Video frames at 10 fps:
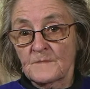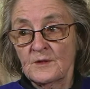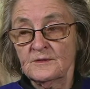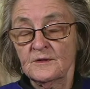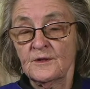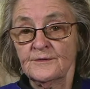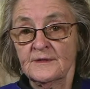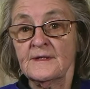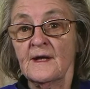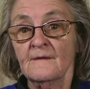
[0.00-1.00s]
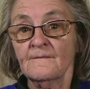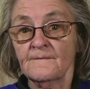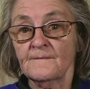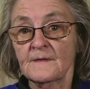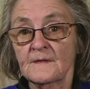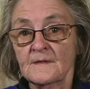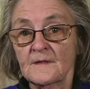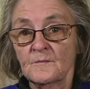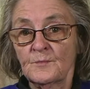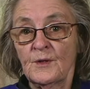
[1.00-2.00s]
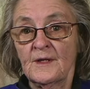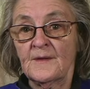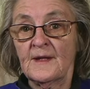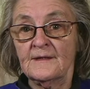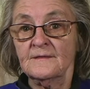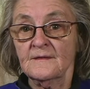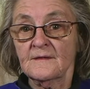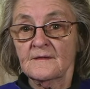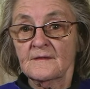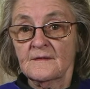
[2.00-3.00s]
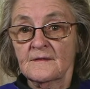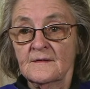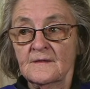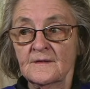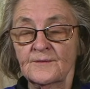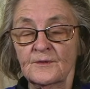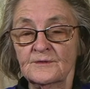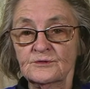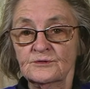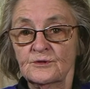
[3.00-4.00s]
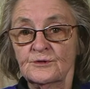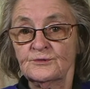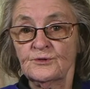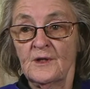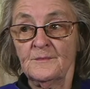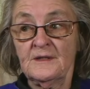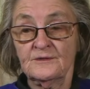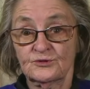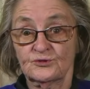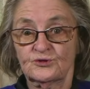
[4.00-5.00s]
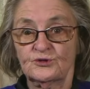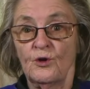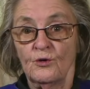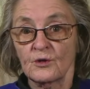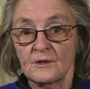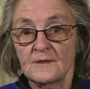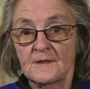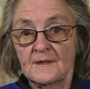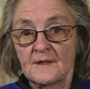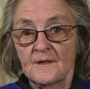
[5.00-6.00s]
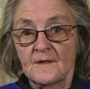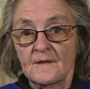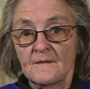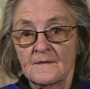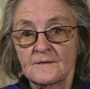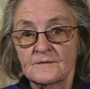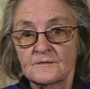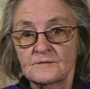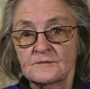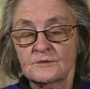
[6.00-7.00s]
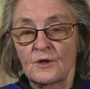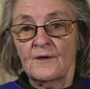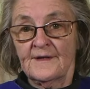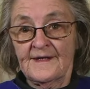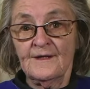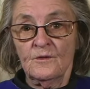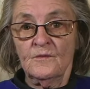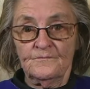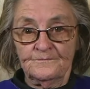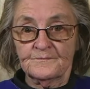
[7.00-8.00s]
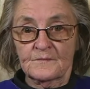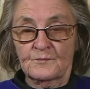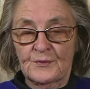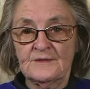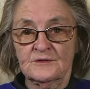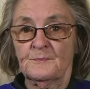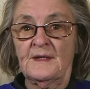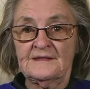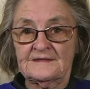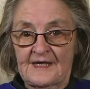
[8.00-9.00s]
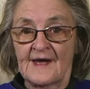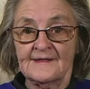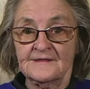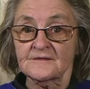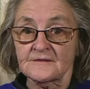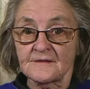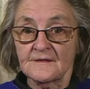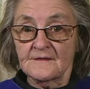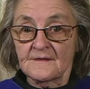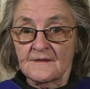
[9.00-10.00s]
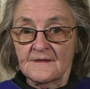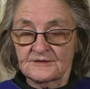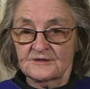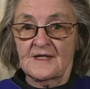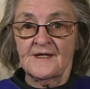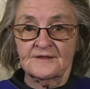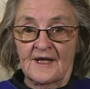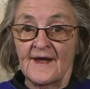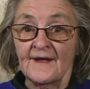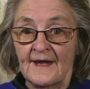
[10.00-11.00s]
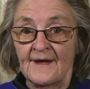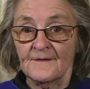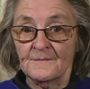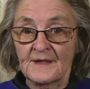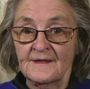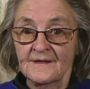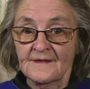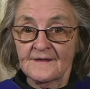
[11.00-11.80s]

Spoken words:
I'd learnt enough by then. And I thought, I just got to do it. I mean, it's a shock that I hit on Britain's biggest case. It scared the hell out of me.